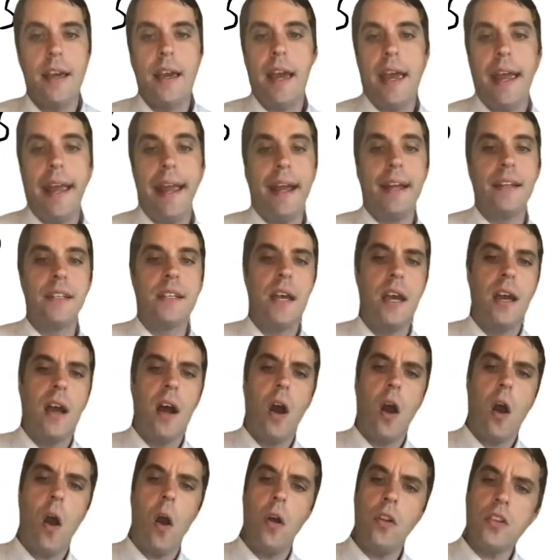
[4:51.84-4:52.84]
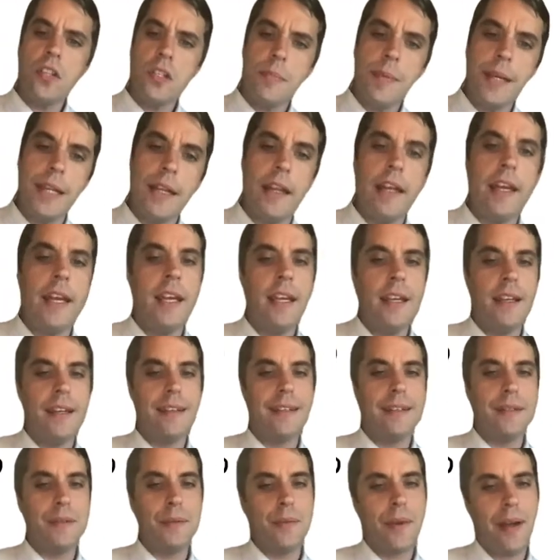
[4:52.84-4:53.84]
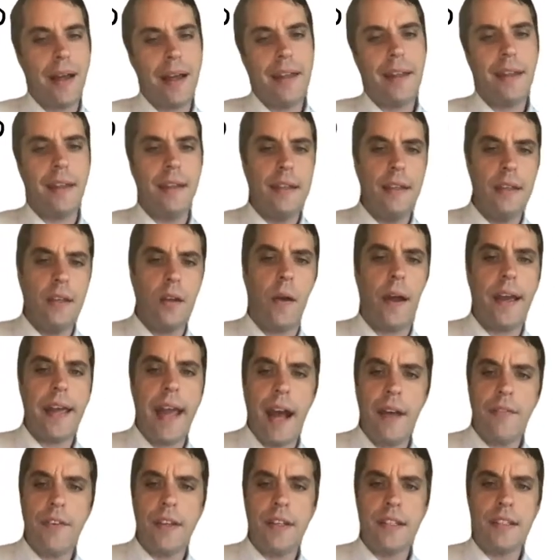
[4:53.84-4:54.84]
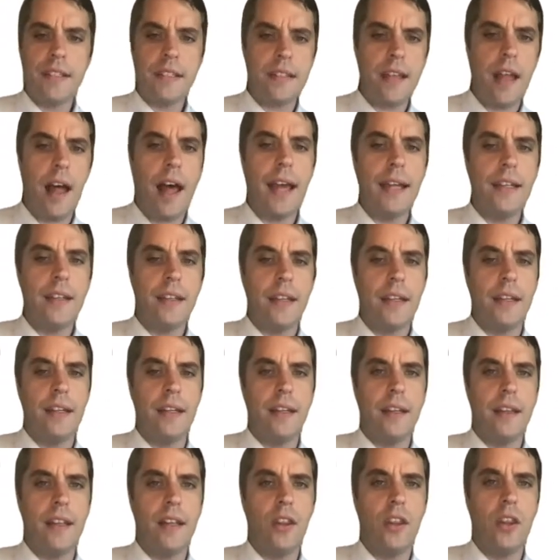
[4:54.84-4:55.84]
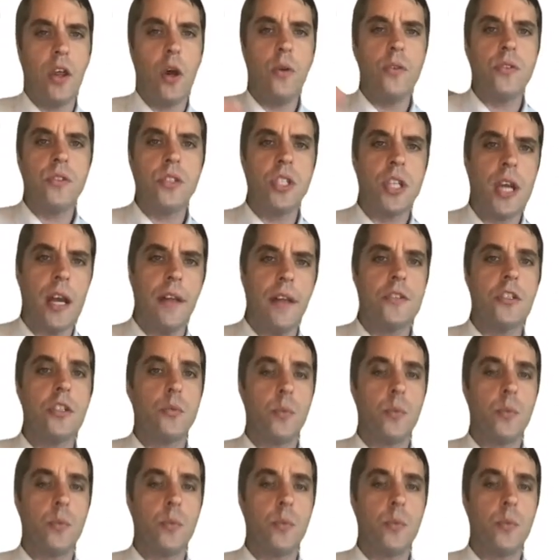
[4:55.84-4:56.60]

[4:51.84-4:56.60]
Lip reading: And ultimately, I have on the slide that those challenges were